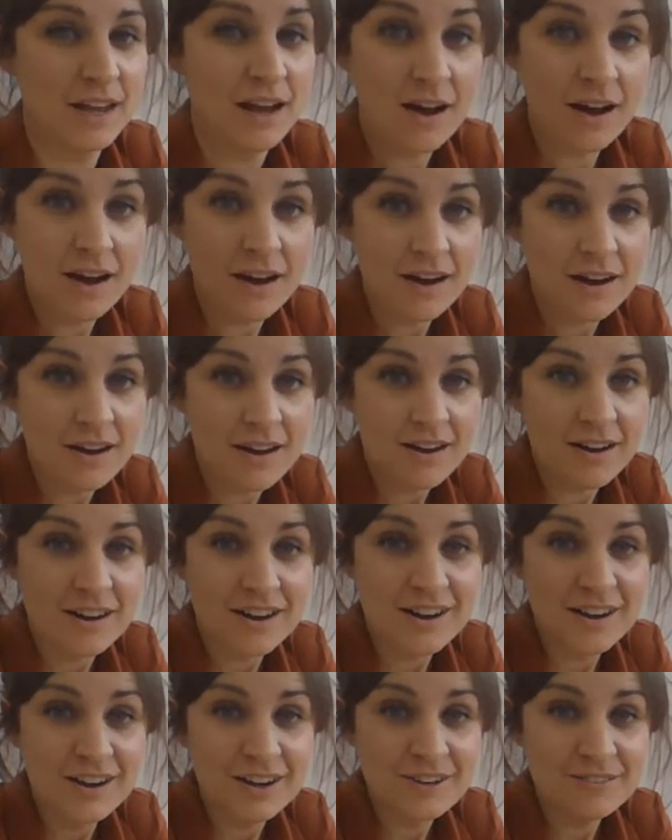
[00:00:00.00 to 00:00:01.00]

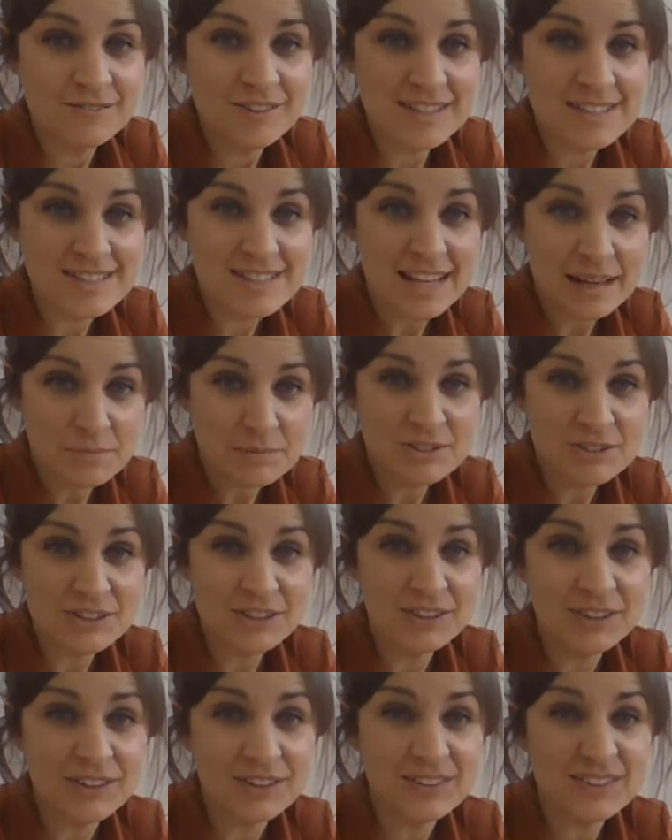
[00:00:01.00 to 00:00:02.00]
Ah,
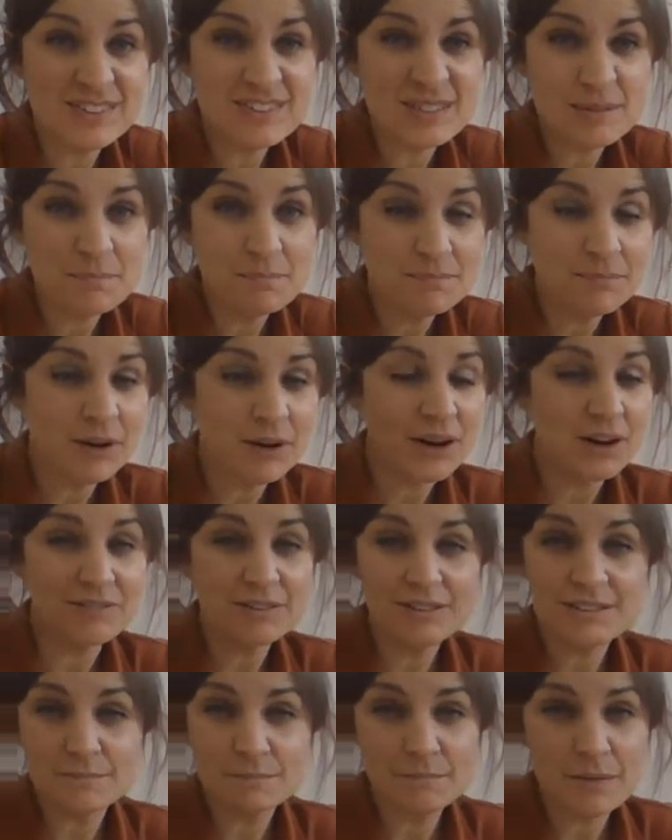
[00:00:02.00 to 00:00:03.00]
reception, some
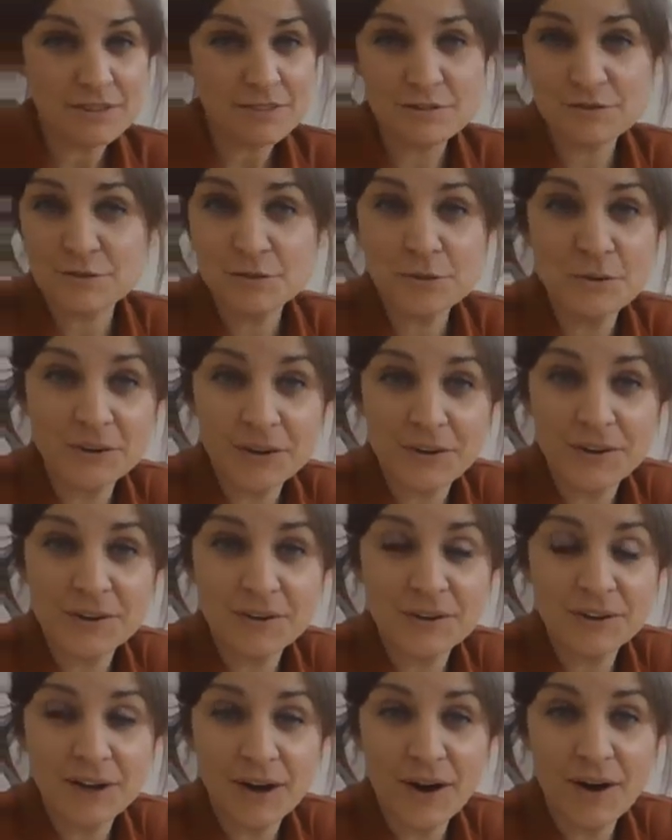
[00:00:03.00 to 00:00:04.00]
marvellous maths talk
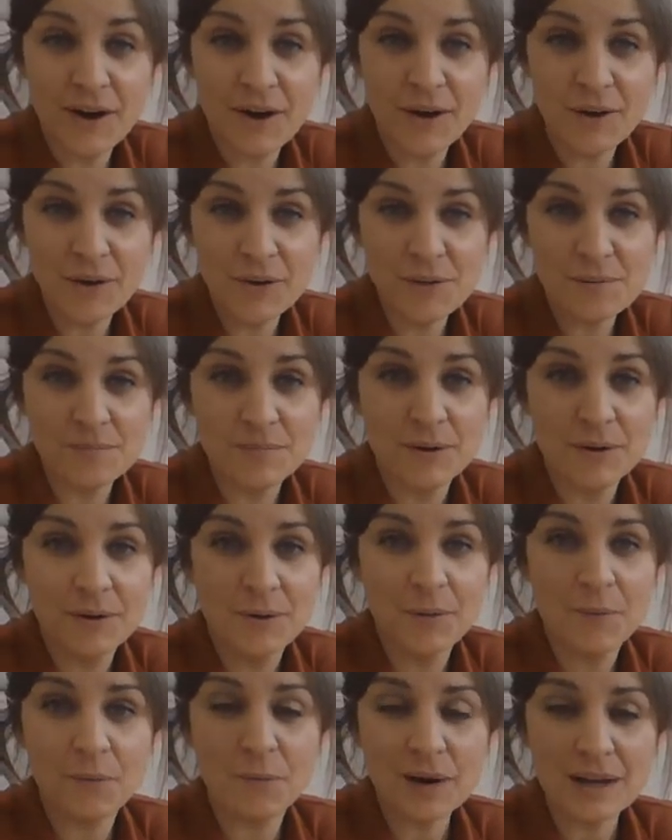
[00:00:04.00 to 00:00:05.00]
going on at home.
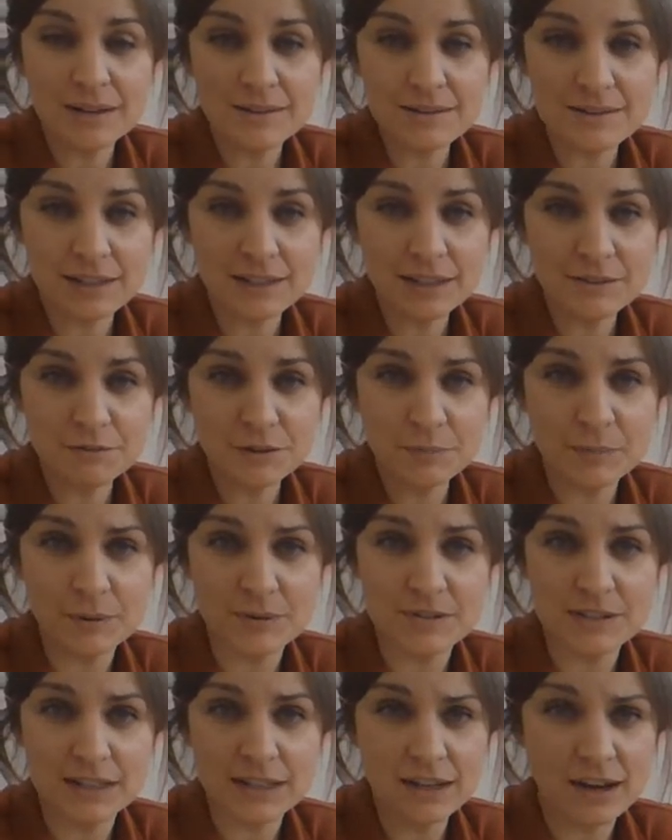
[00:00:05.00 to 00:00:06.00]
Well done,
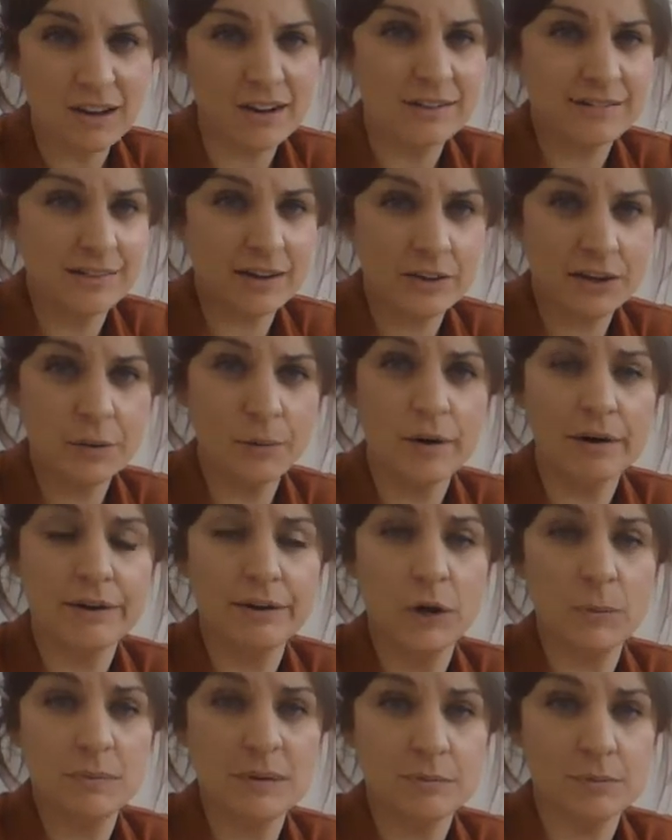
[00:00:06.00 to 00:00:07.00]
everybody. I'll tell you what
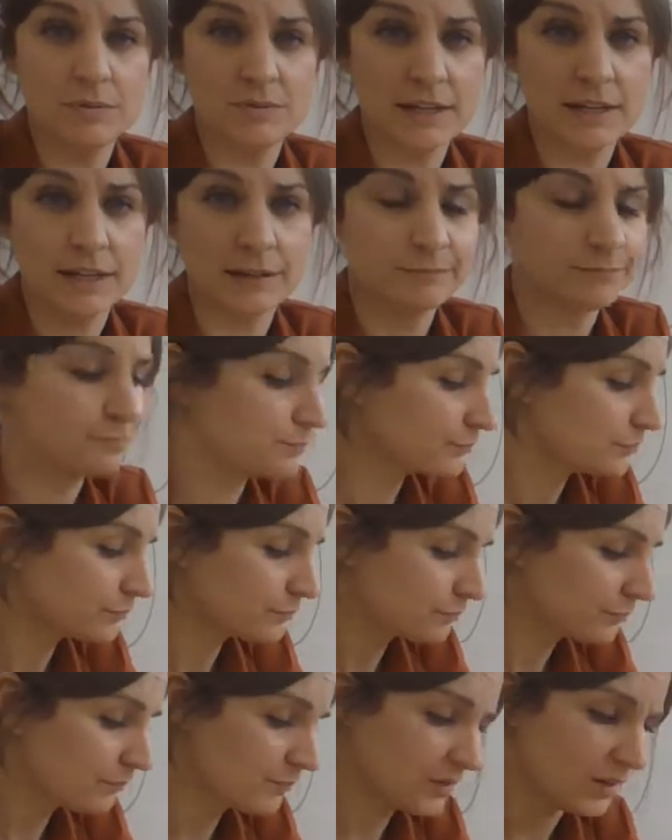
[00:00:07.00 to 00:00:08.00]
I heard people say.
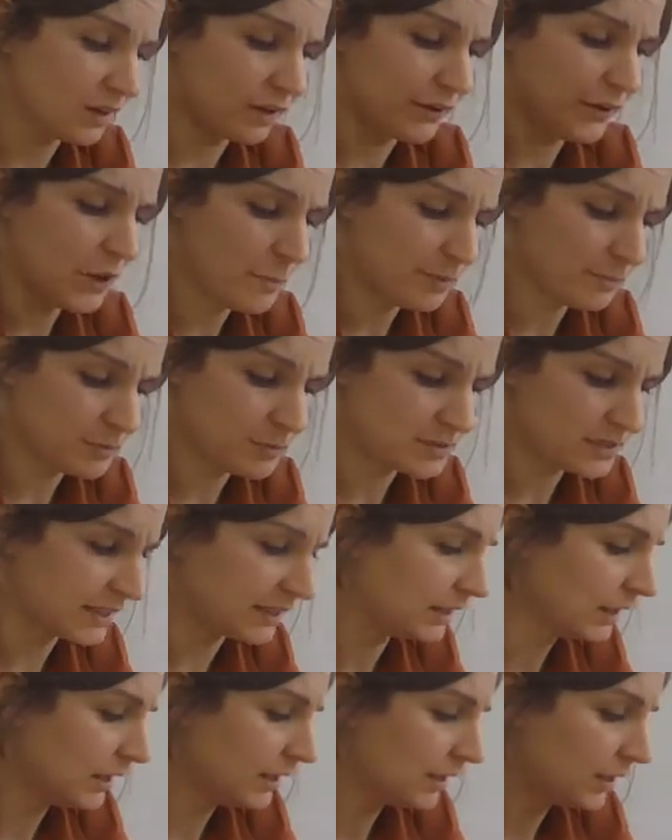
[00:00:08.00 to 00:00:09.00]
I heard people
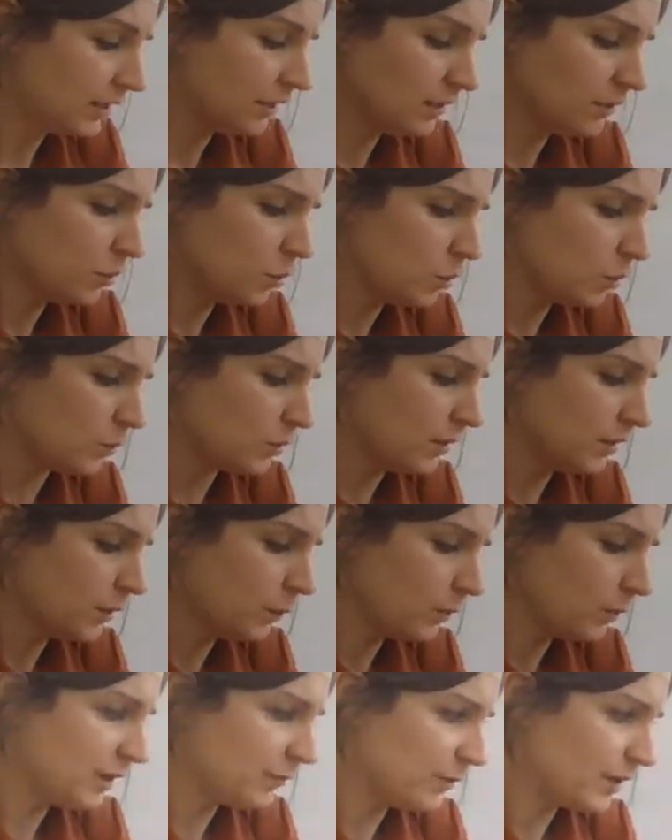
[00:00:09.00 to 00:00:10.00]
say, oh,
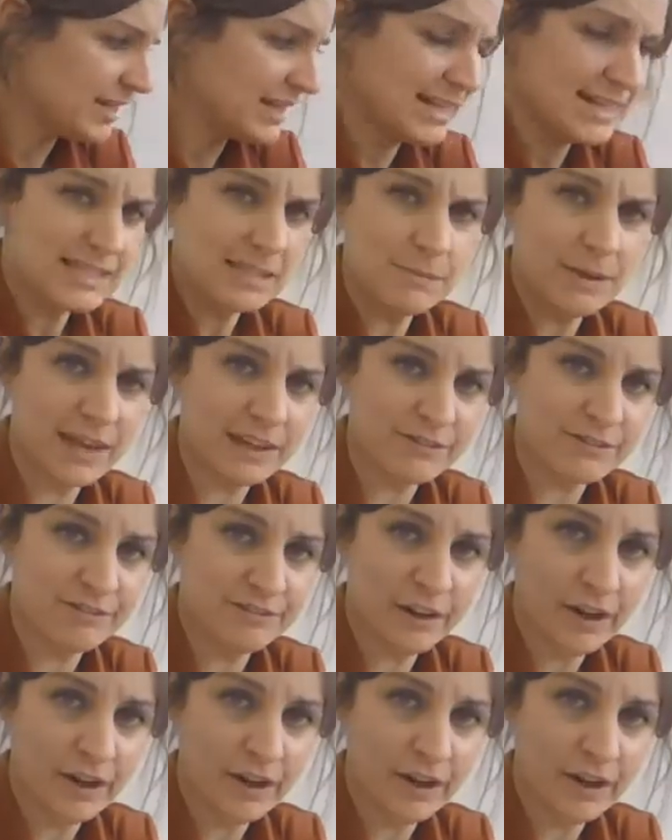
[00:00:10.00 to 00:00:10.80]
well, if we need to make